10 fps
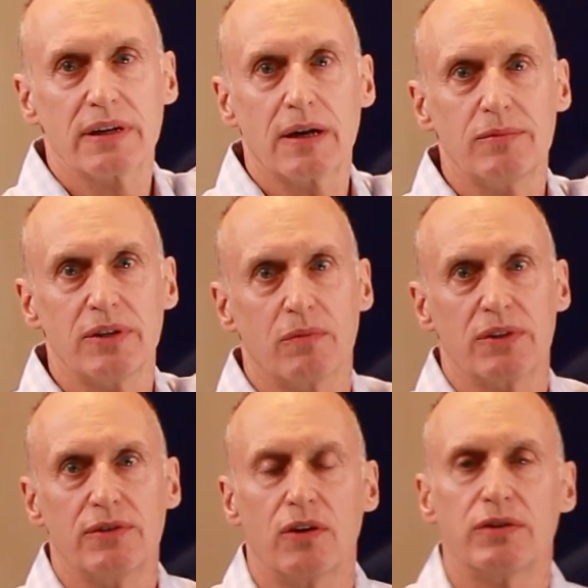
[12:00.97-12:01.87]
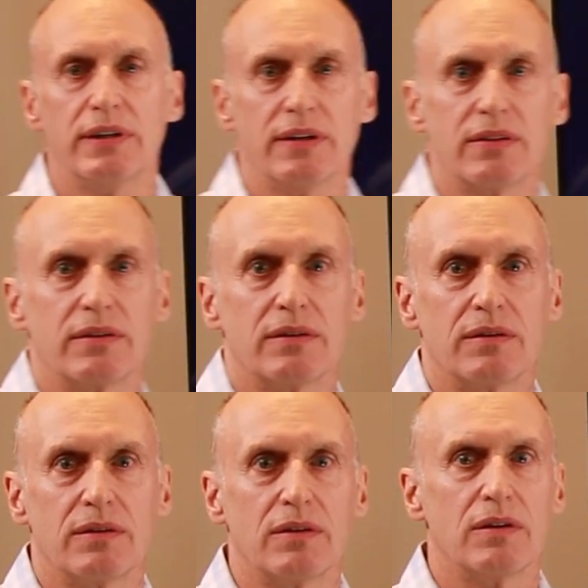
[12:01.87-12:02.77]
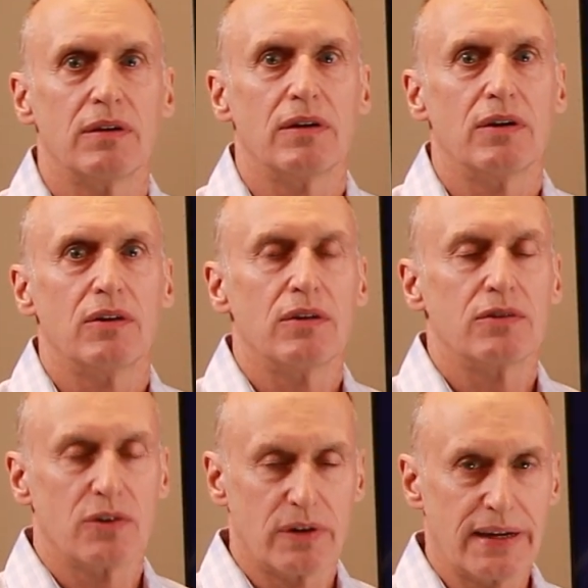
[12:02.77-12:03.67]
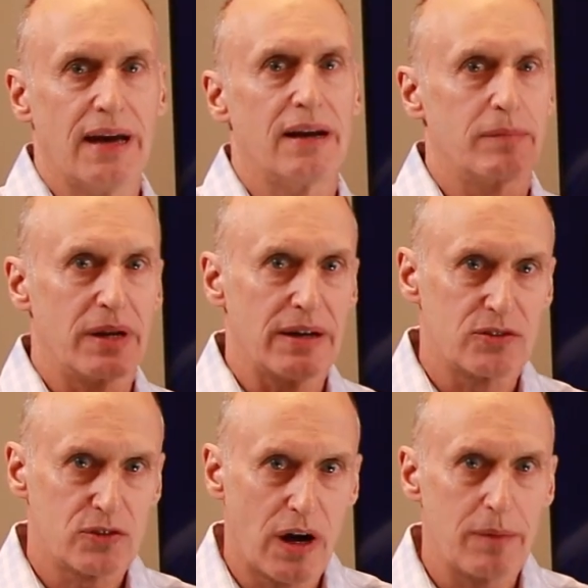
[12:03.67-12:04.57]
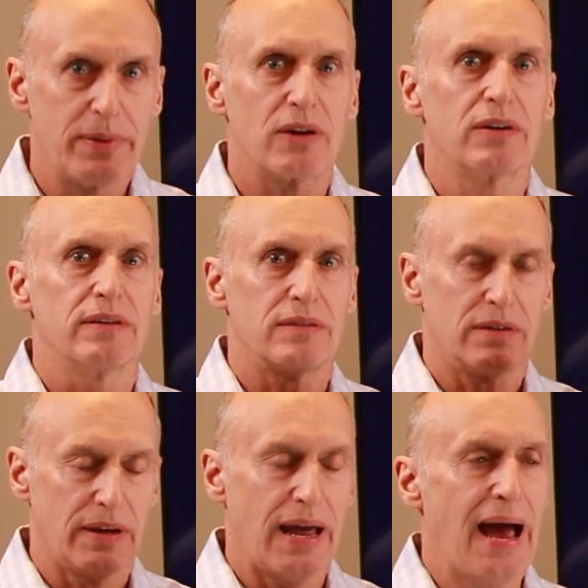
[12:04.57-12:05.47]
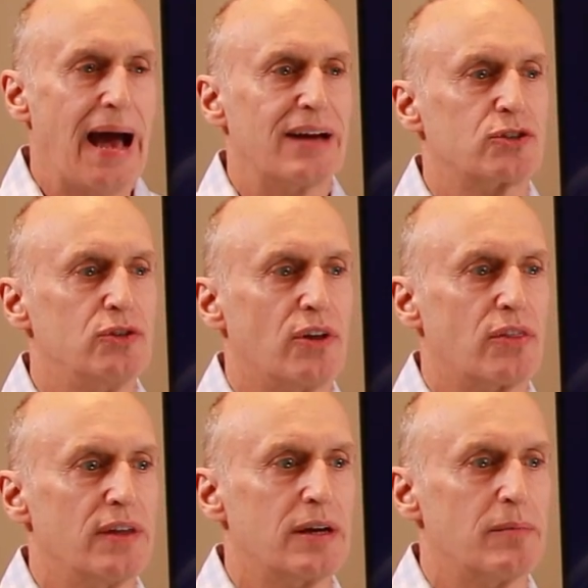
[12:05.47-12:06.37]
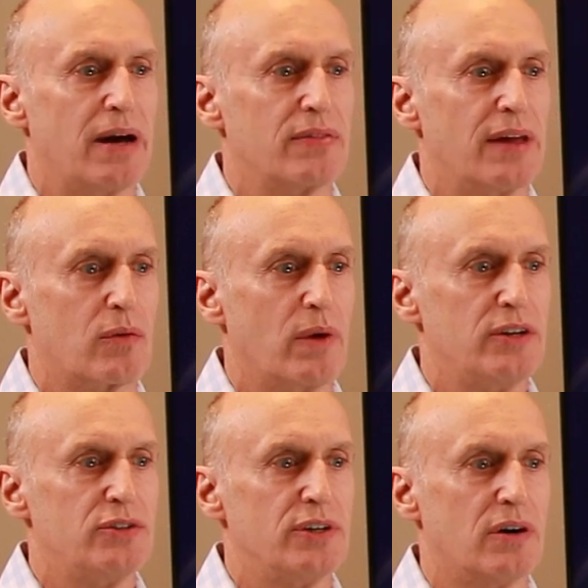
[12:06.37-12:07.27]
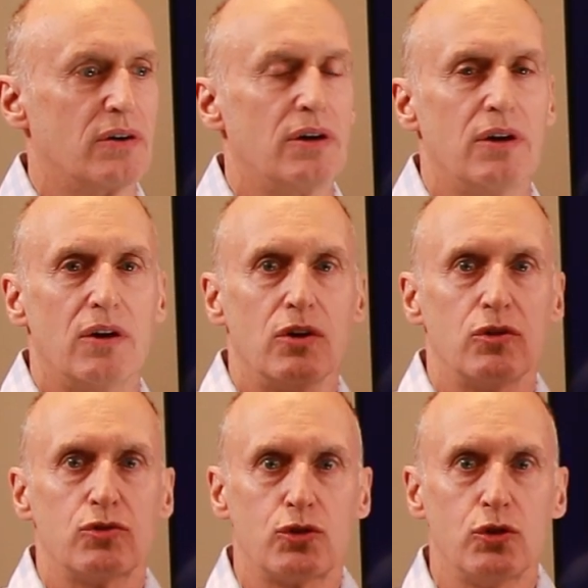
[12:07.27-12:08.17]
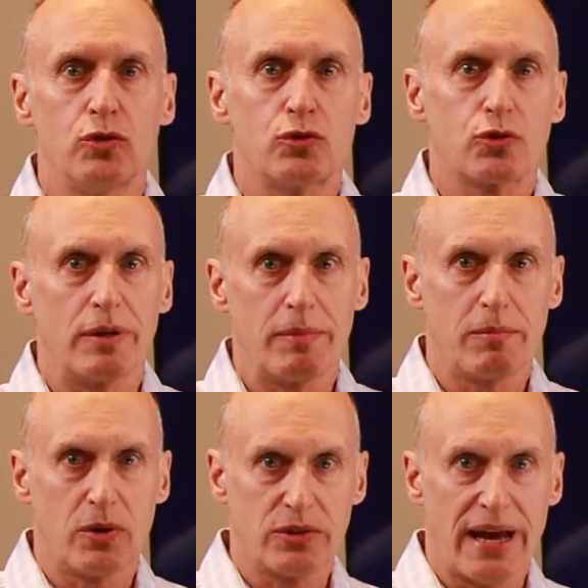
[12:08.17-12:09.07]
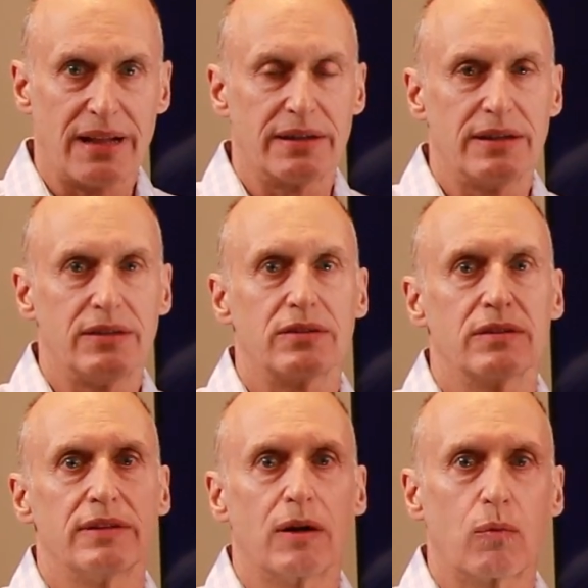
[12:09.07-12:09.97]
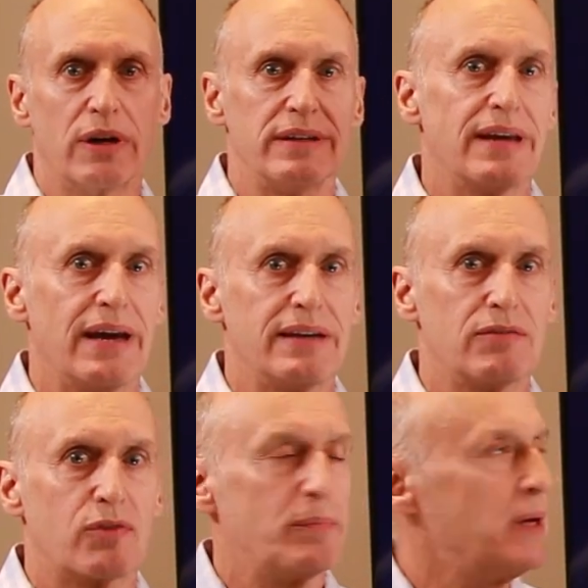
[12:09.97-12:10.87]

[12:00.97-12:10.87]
that comes in with no teeth. So again, I'm going to stop here and ask you to think about that ratio. 2 treatment modalities that were intended for